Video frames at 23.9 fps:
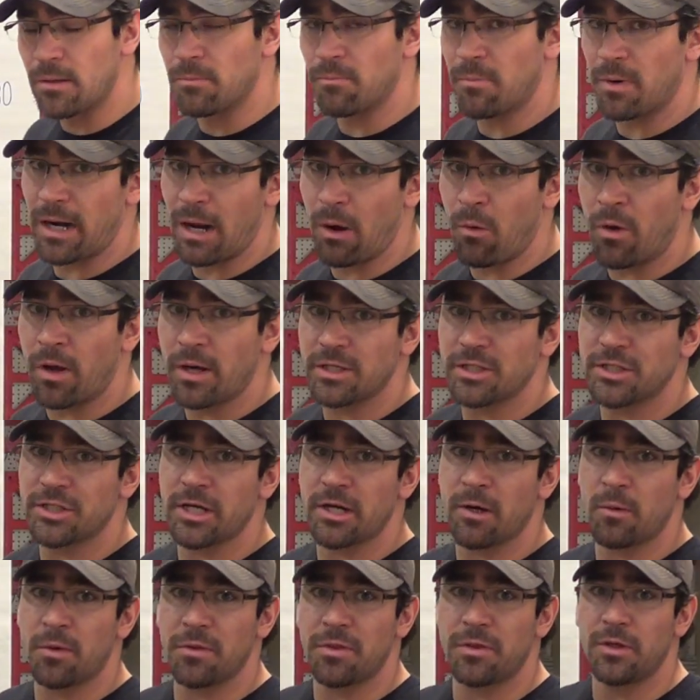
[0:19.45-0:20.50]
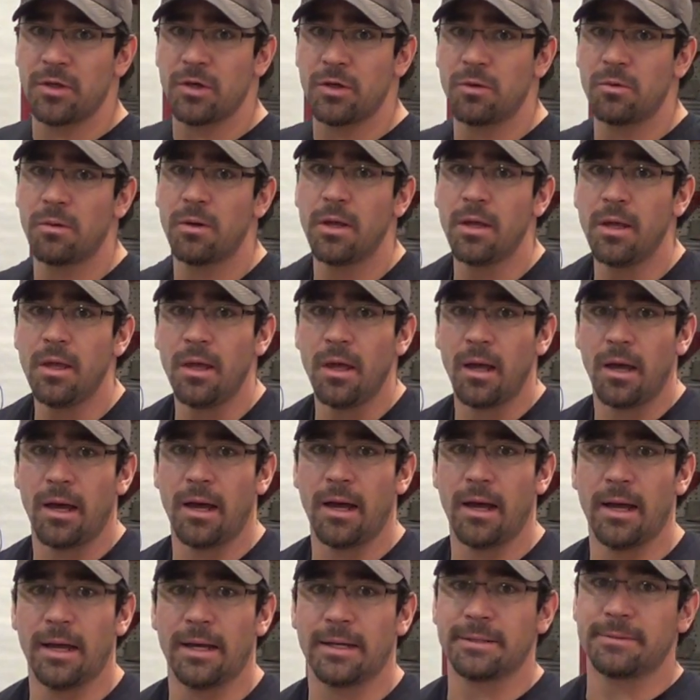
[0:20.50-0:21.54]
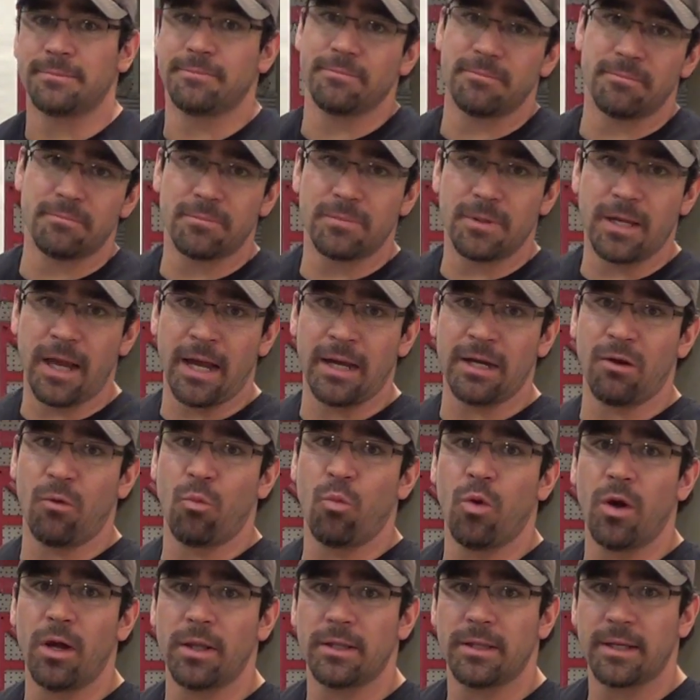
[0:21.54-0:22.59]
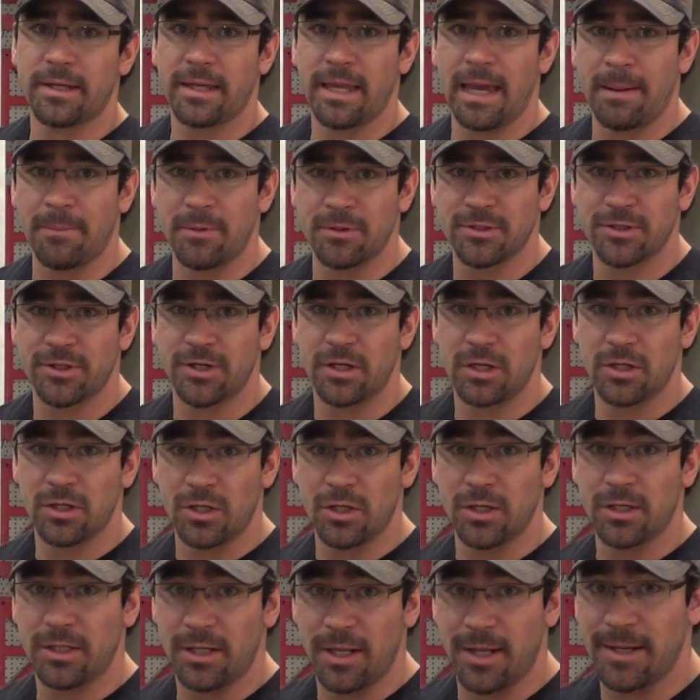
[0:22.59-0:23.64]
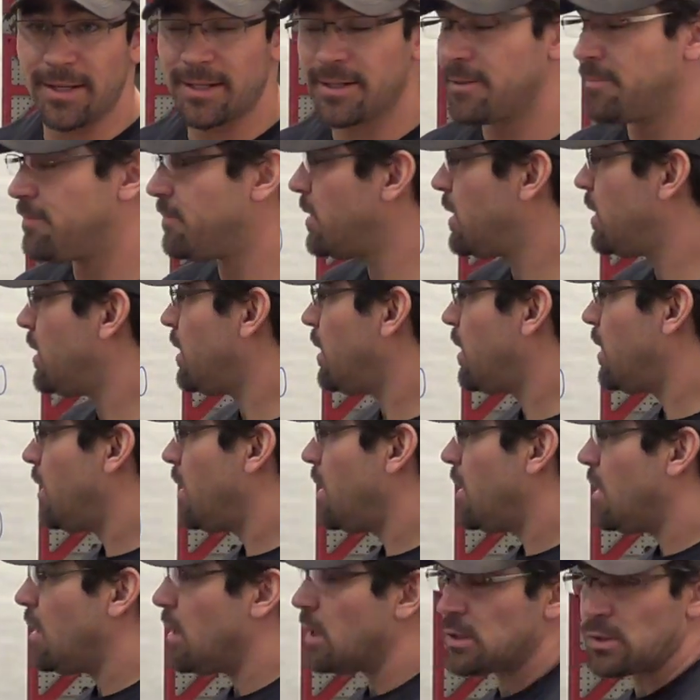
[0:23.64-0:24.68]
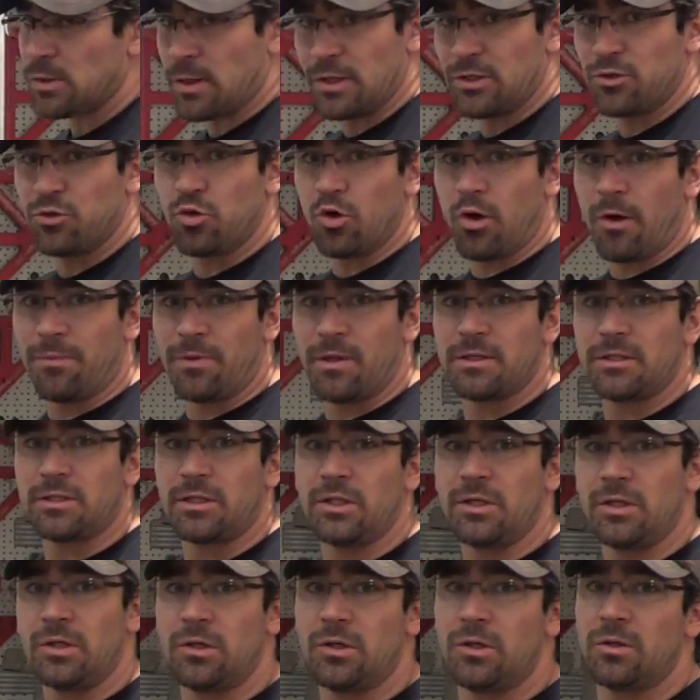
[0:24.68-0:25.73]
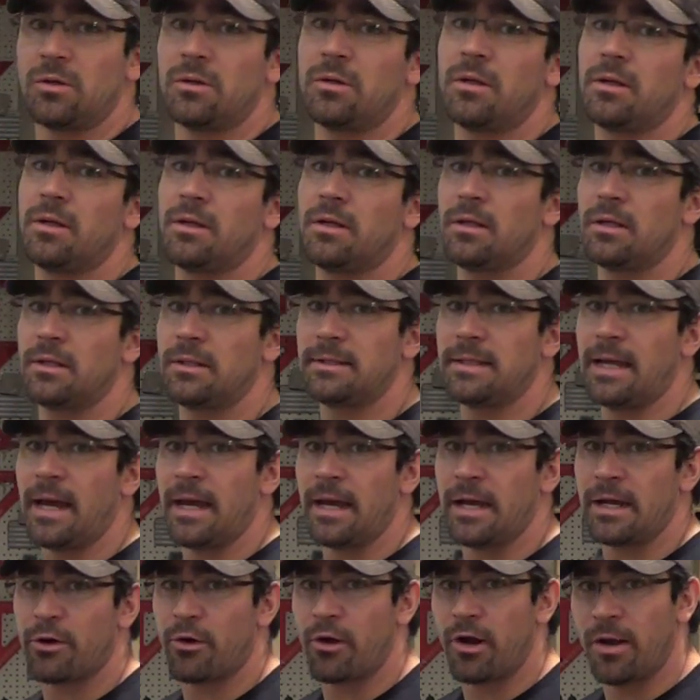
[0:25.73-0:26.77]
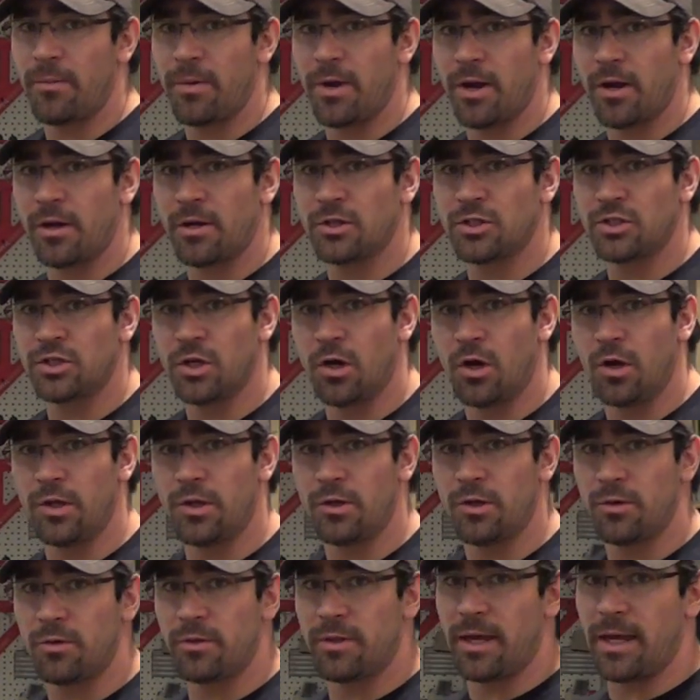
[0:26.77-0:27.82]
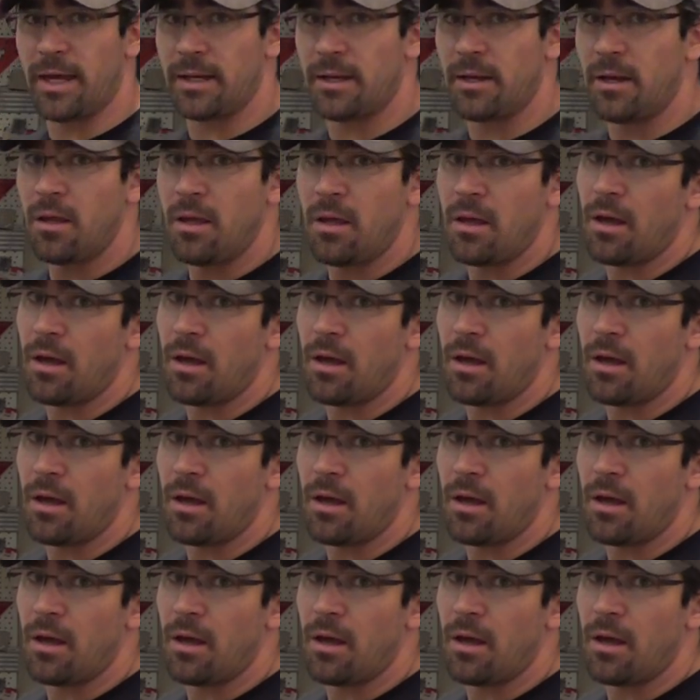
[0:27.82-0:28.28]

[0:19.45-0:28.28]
But I want to share with you kind of what the cabinets are going to look like. So I drew up this little diagram here to show you that